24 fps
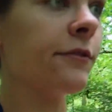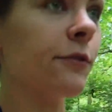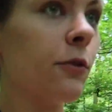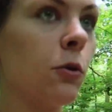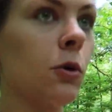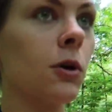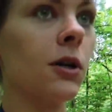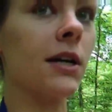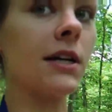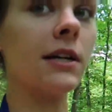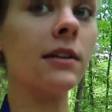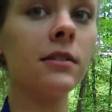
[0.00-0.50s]

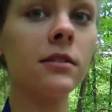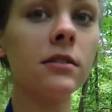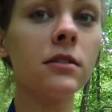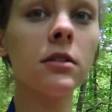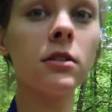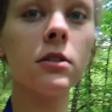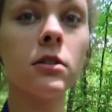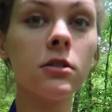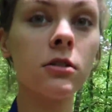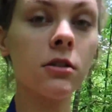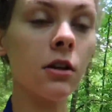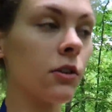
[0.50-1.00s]
forest,
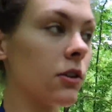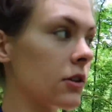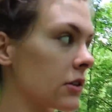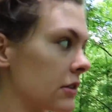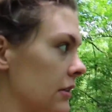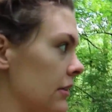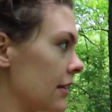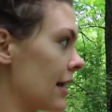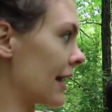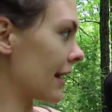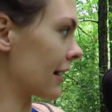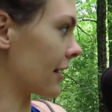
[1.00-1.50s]
so there's
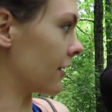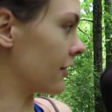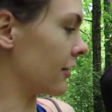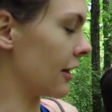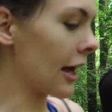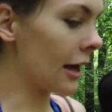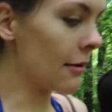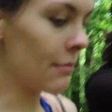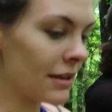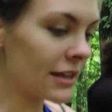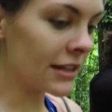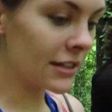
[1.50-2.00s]
a lot of
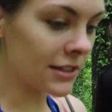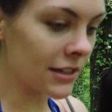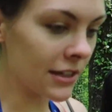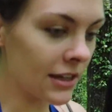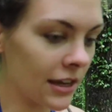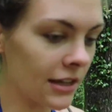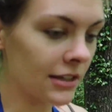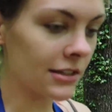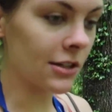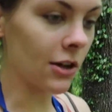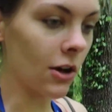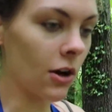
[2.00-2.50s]
climbing to
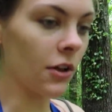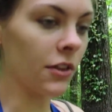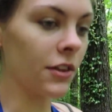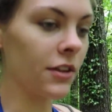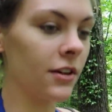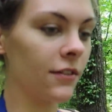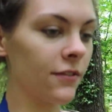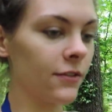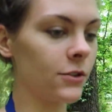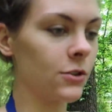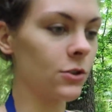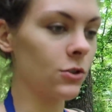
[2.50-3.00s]
get to all the
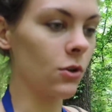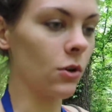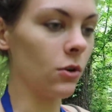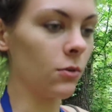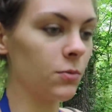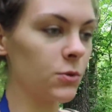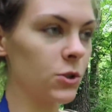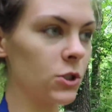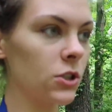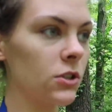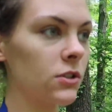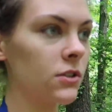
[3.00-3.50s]
different
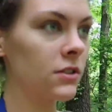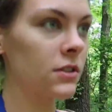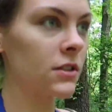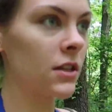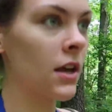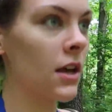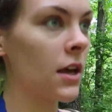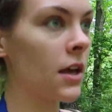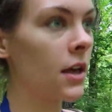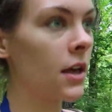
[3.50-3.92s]
sculptures.